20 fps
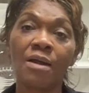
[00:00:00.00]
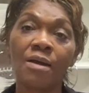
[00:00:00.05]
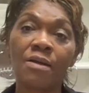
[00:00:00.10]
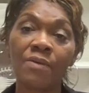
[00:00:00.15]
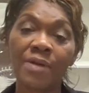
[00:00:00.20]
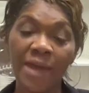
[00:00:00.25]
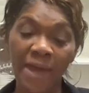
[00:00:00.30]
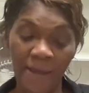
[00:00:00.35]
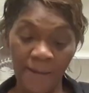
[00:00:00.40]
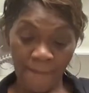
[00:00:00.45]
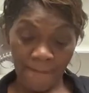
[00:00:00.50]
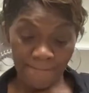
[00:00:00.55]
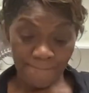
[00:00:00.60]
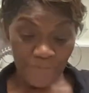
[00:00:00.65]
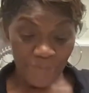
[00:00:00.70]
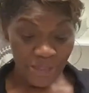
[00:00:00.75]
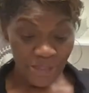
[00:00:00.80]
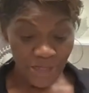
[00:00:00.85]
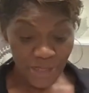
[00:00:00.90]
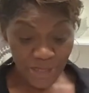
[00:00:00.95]
Okay,
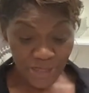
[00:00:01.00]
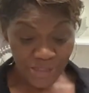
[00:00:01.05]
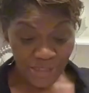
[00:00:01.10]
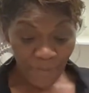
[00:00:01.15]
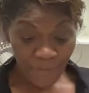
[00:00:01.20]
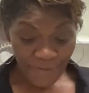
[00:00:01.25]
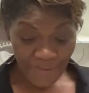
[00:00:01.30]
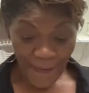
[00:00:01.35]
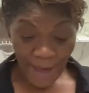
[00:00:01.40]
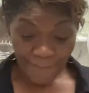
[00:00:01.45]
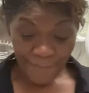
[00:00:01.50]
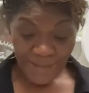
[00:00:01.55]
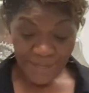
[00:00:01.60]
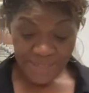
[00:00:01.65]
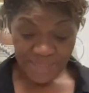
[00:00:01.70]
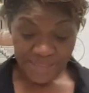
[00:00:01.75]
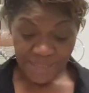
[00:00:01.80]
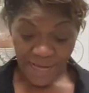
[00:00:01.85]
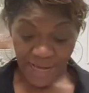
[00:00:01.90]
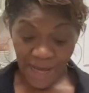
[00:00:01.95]
so with that
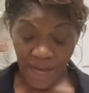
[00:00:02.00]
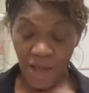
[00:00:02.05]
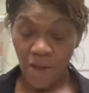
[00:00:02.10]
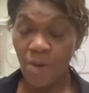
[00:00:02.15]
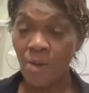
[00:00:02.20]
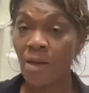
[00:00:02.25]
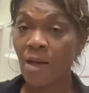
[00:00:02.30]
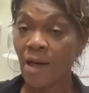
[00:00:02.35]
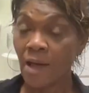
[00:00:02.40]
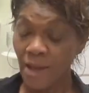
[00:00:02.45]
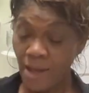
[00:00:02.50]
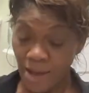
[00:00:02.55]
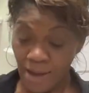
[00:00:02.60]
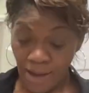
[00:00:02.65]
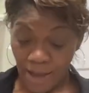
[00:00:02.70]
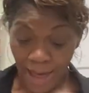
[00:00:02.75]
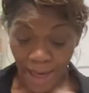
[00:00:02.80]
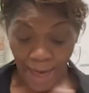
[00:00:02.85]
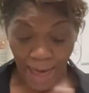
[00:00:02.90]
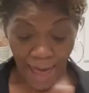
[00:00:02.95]
being said,
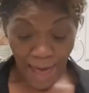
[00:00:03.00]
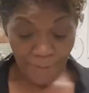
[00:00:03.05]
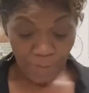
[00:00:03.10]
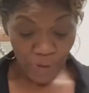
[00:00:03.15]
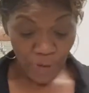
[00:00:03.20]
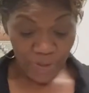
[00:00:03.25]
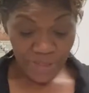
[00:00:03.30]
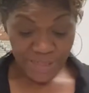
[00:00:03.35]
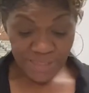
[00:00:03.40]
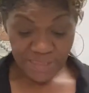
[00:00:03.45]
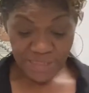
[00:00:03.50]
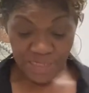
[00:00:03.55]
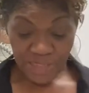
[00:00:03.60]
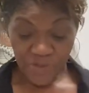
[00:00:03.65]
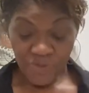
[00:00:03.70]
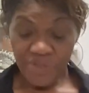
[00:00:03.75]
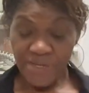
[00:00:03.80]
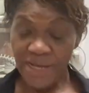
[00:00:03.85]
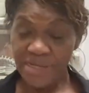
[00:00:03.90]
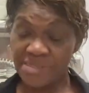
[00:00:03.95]
I'm going to see
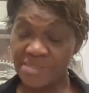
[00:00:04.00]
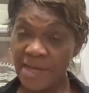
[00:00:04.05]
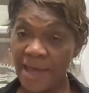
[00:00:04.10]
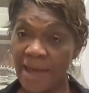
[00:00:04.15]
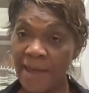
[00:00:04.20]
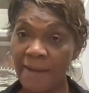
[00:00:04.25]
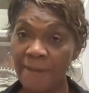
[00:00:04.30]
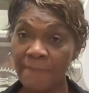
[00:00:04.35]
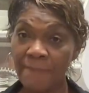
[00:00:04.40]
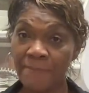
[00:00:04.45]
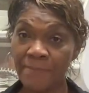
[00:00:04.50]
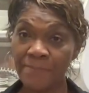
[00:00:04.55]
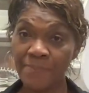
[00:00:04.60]
you next time